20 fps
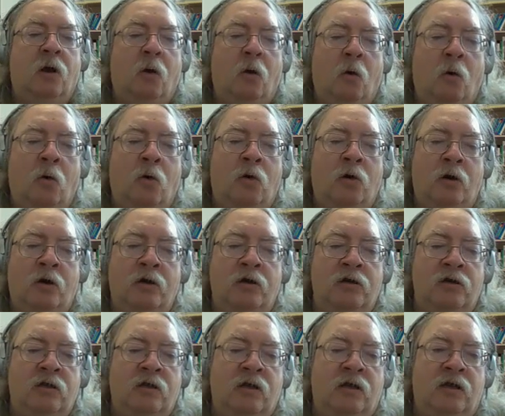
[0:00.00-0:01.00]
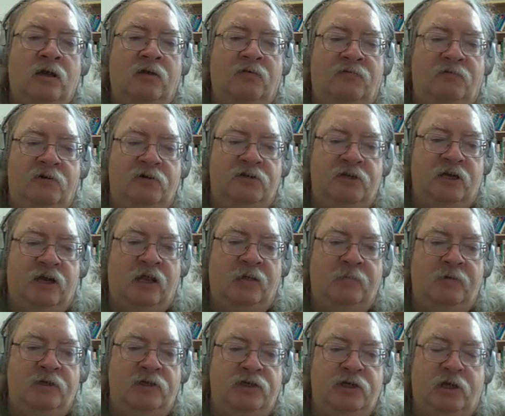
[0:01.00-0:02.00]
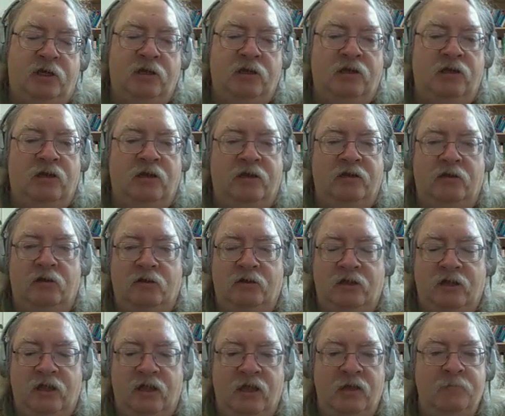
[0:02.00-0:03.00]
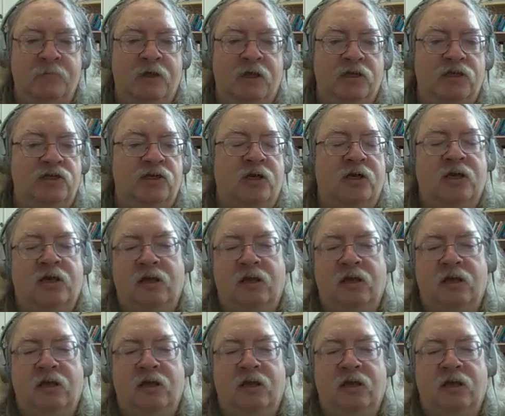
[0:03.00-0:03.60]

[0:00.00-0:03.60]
Or if there's an image, you can click on the image.